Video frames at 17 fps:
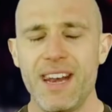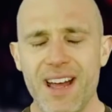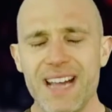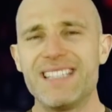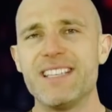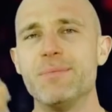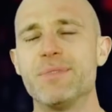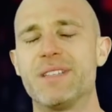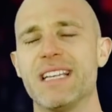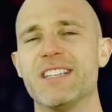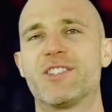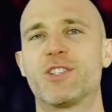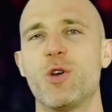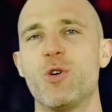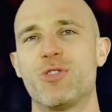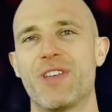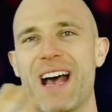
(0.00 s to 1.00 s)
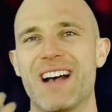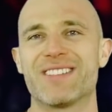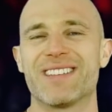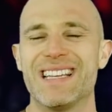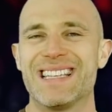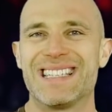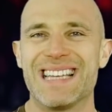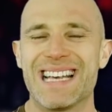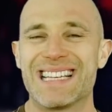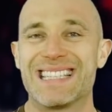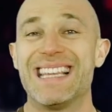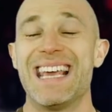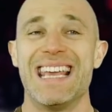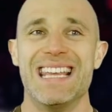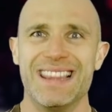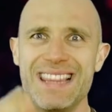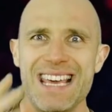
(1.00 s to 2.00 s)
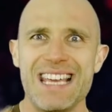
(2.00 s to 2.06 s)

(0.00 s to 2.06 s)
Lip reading: An item since 2016,